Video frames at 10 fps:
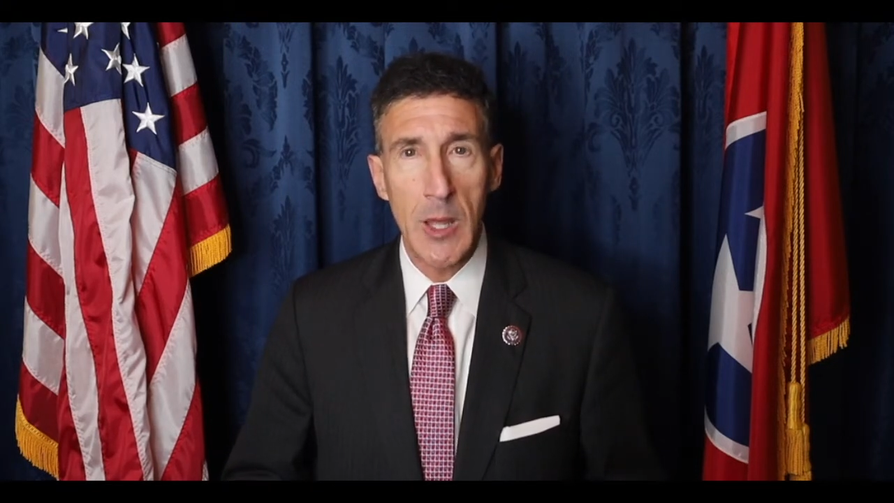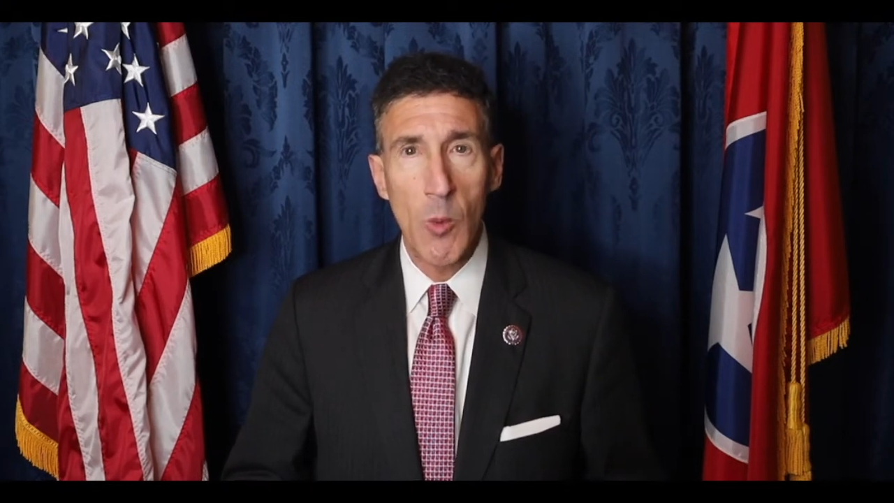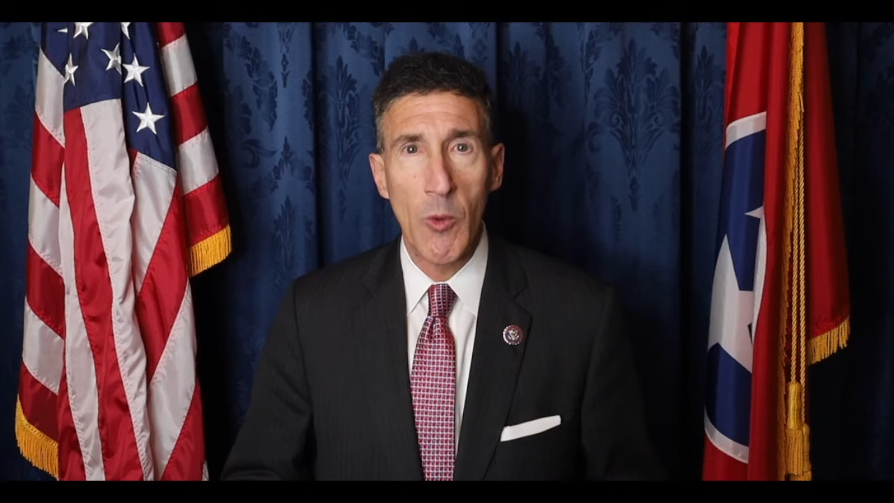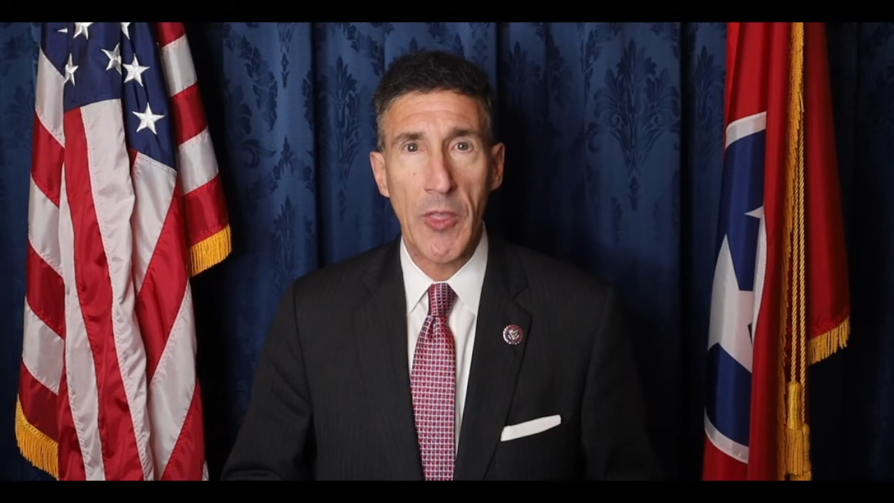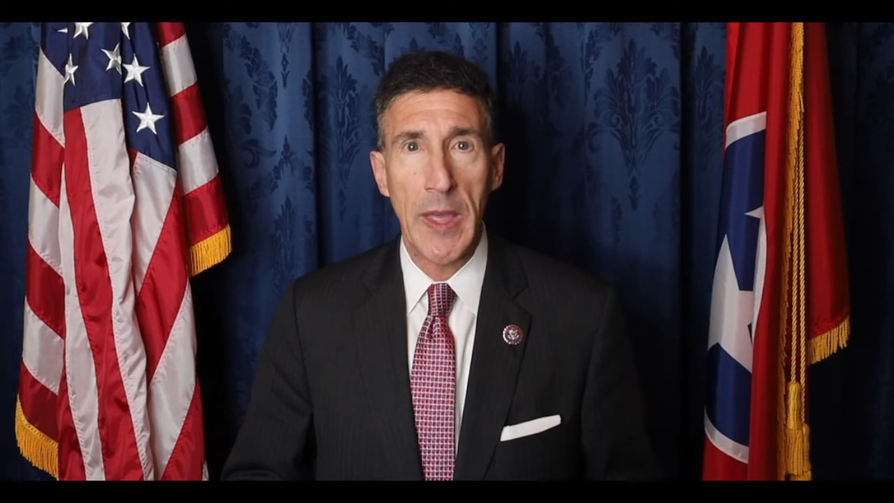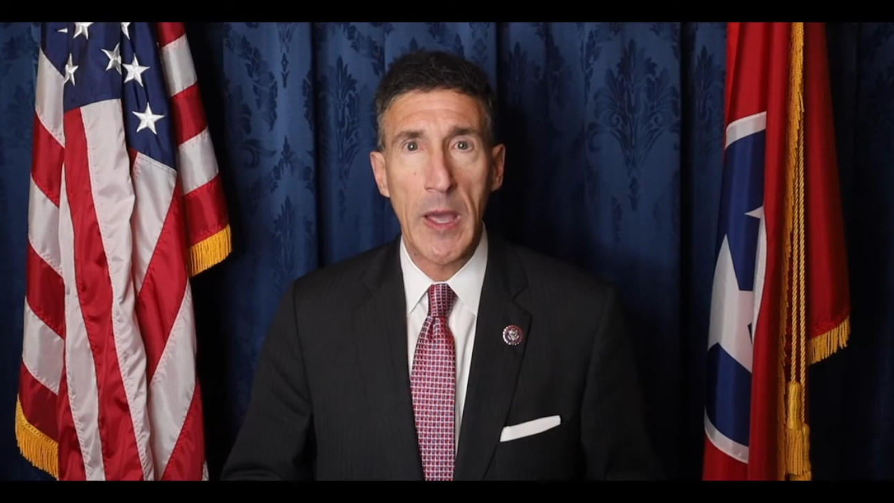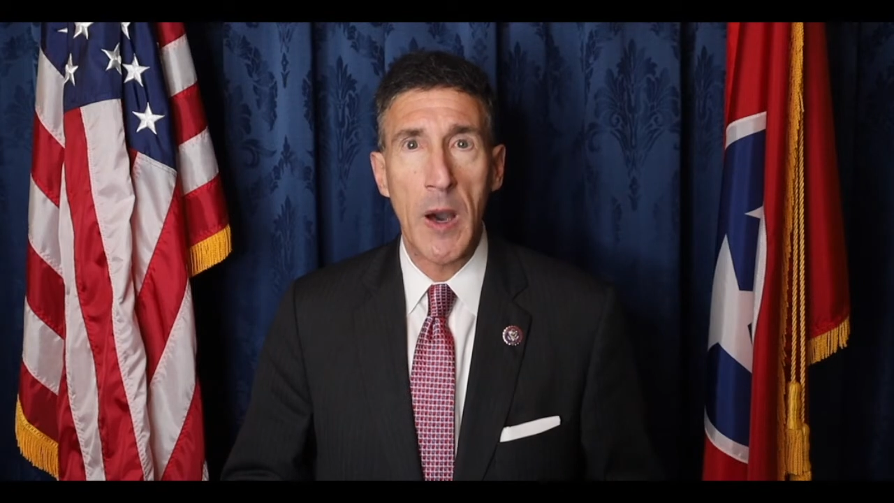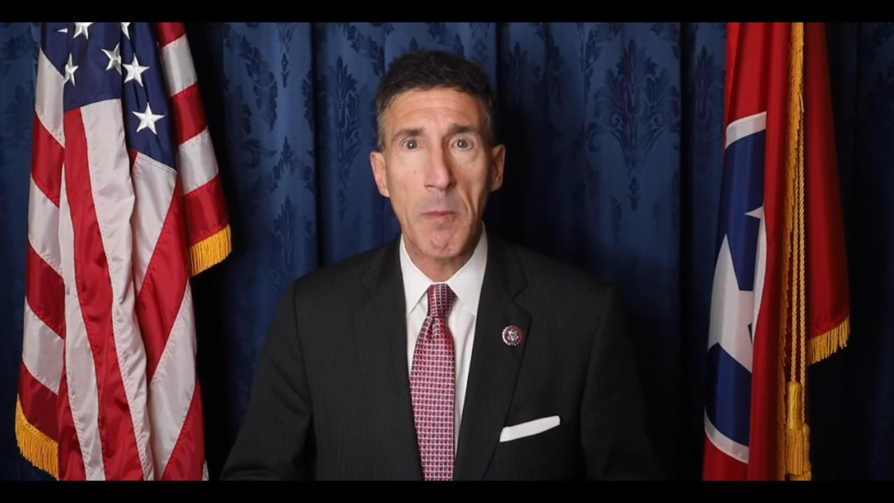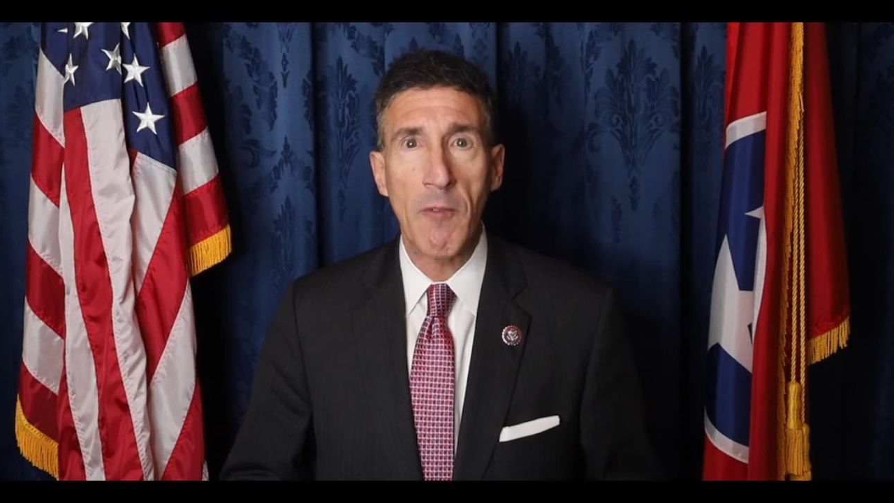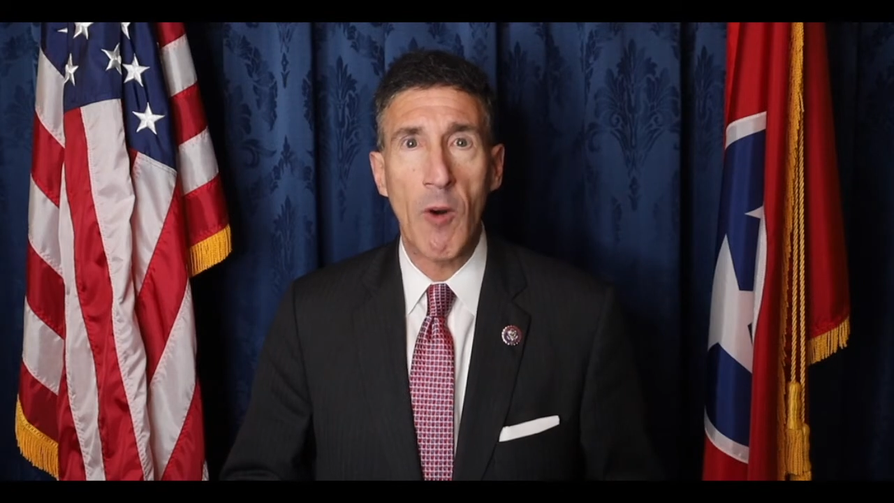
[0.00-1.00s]
With the
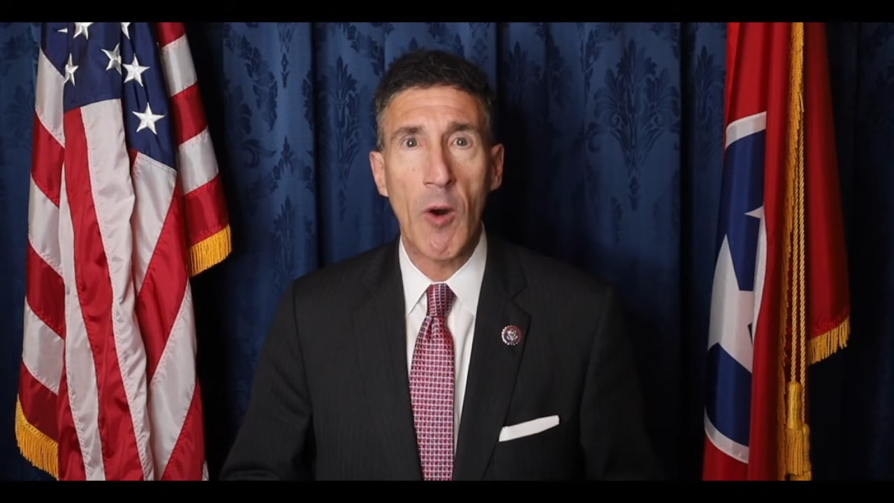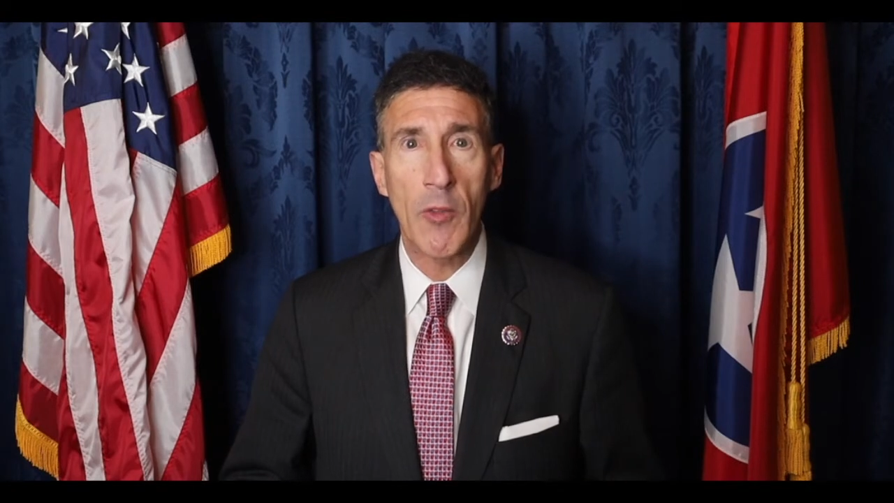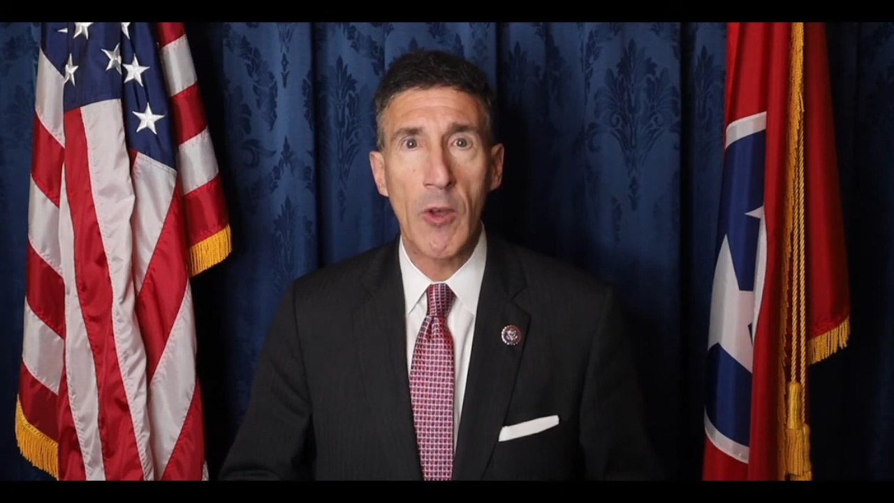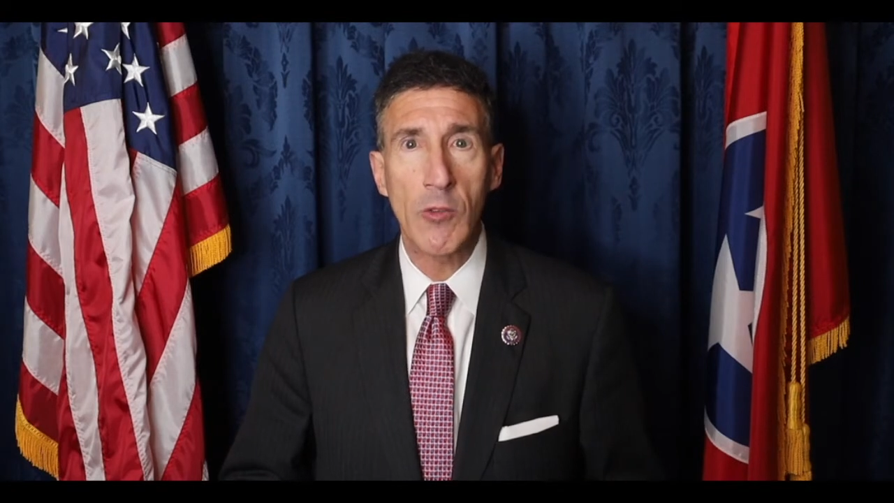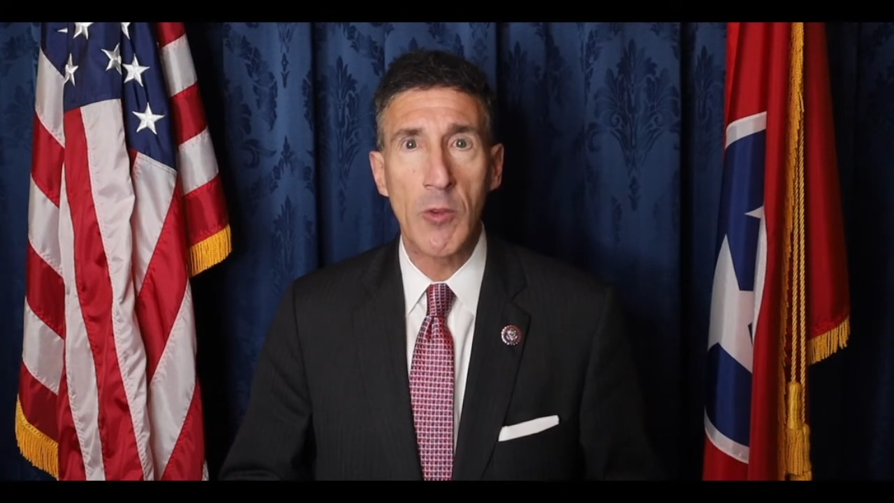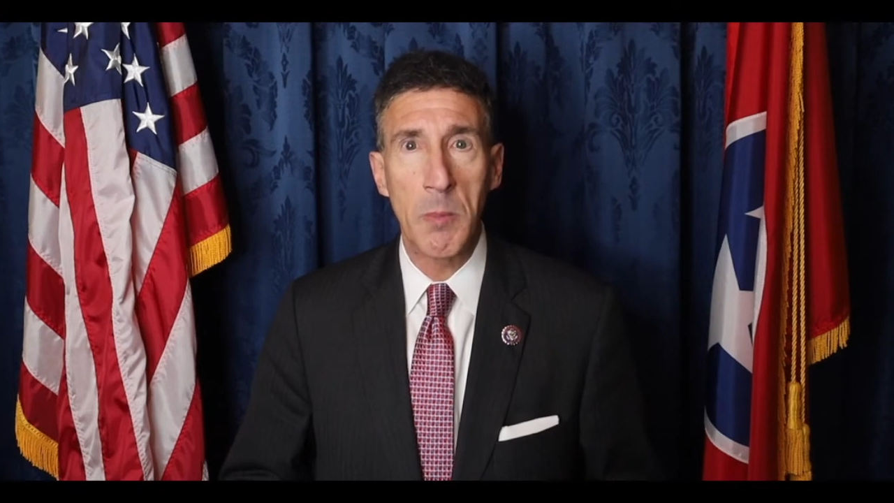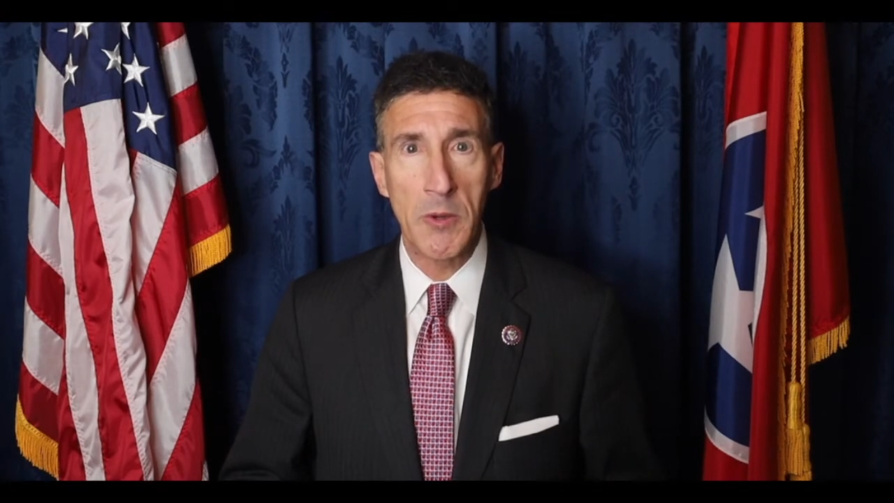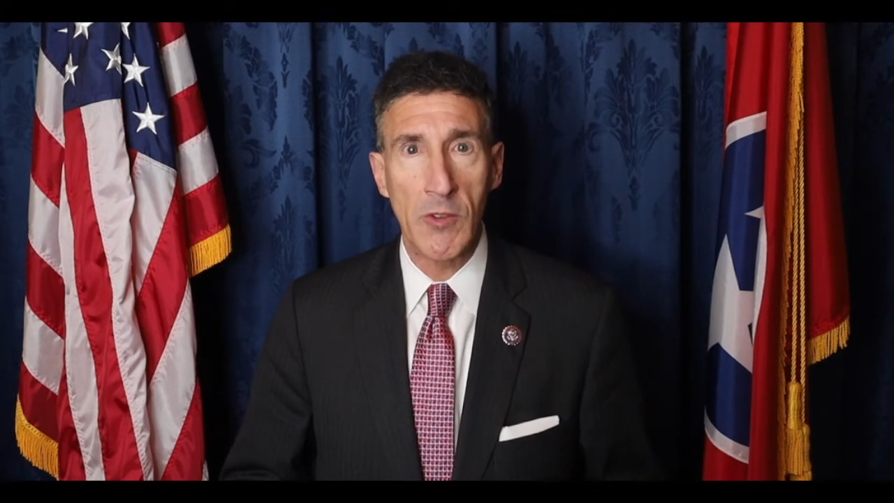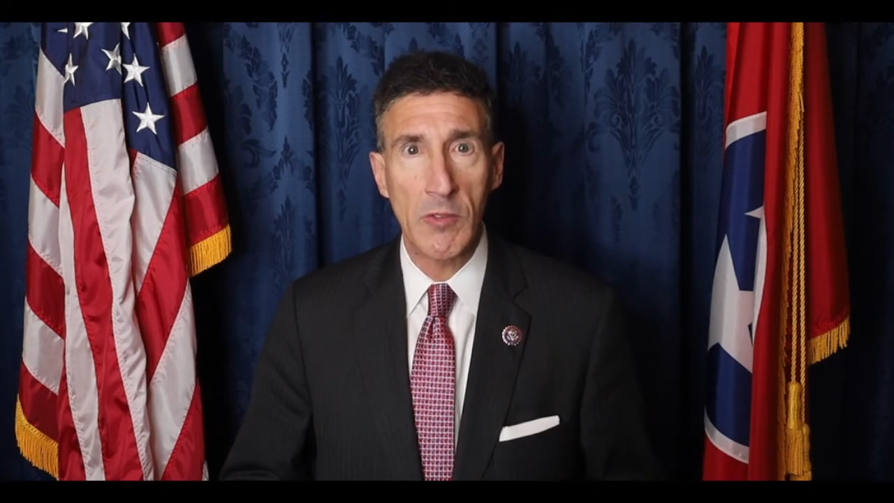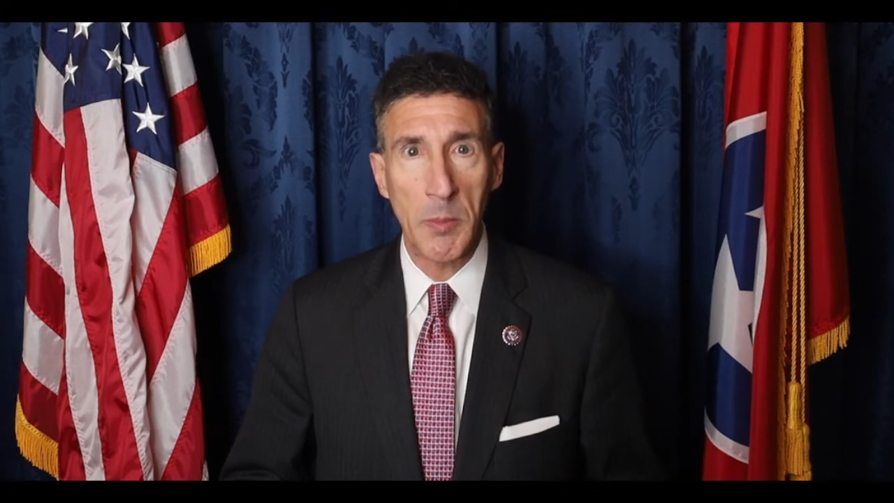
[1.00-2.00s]
help of all those who
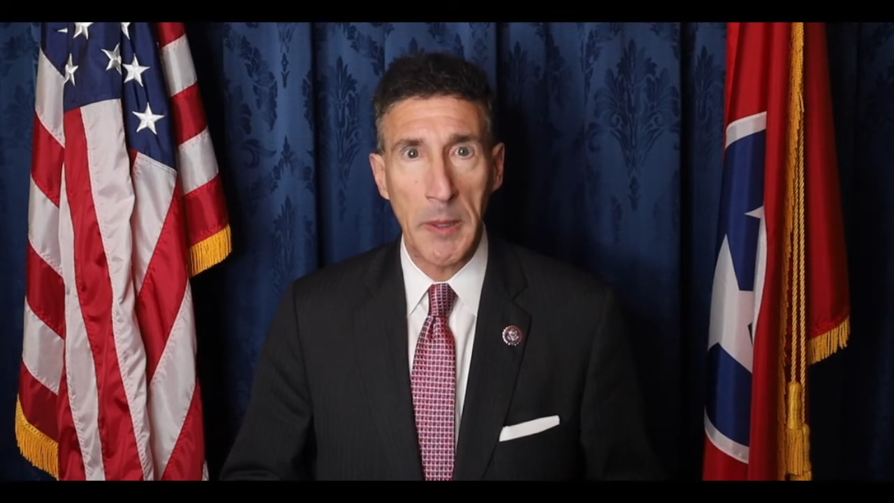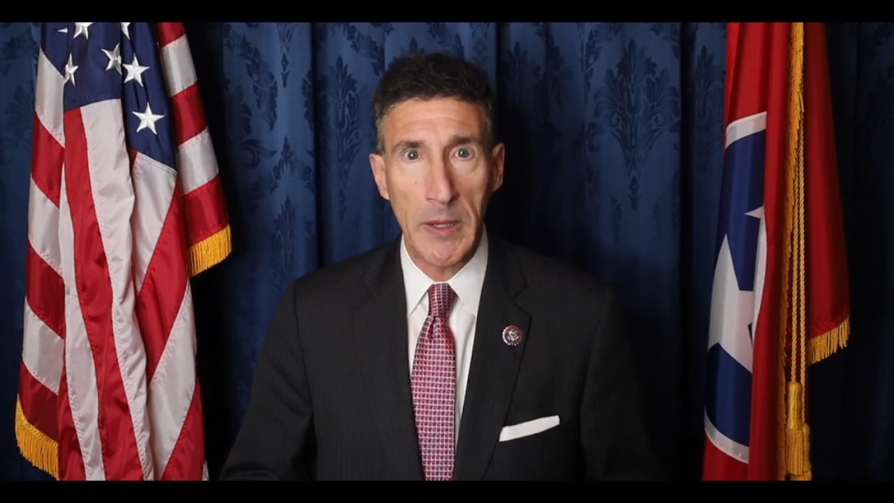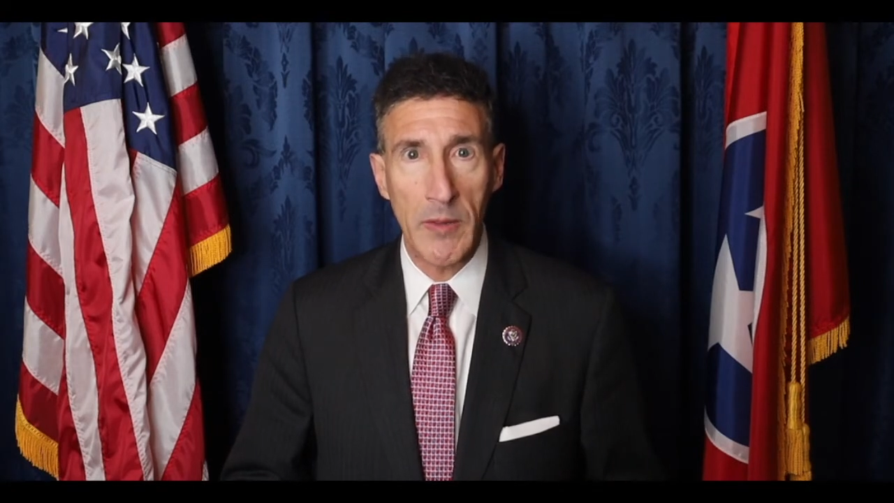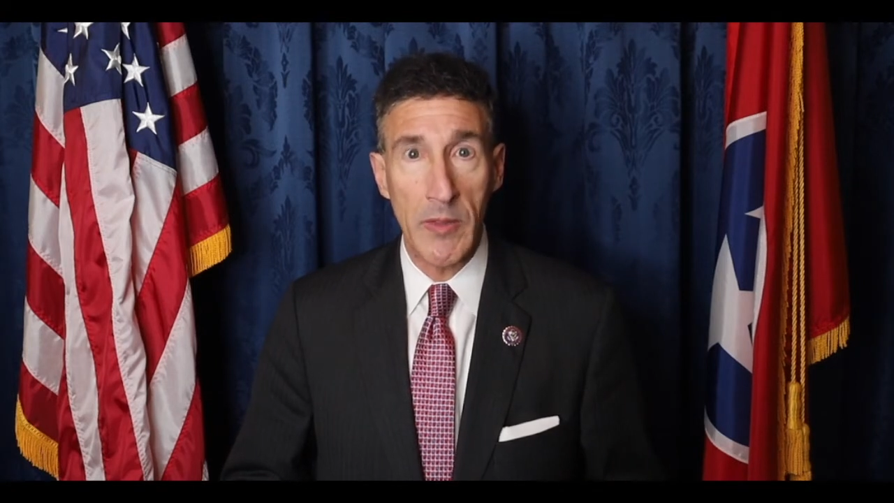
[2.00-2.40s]
participated